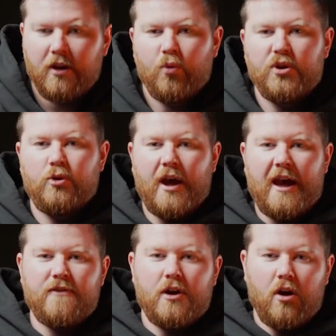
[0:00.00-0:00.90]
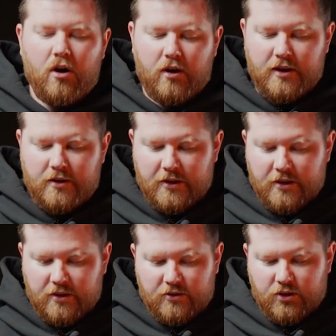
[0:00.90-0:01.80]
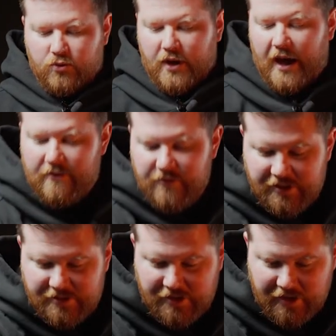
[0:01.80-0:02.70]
When you have it on, you have this